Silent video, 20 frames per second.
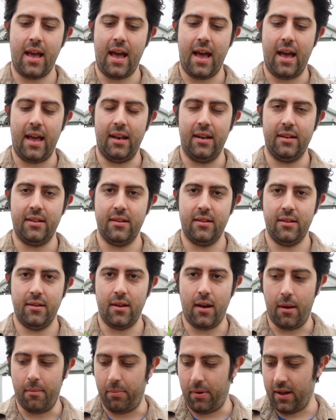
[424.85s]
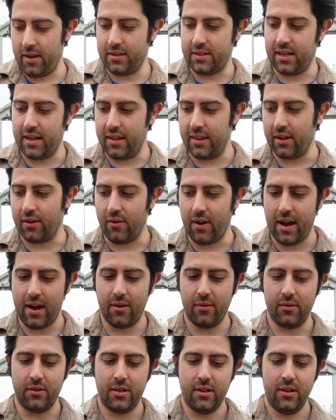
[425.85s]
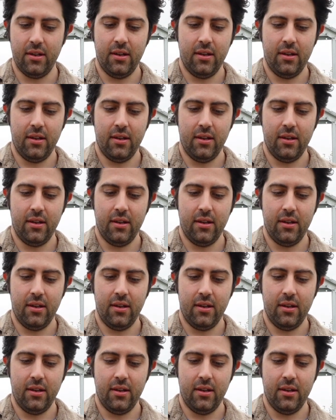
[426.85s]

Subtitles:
and I planted it in the ground.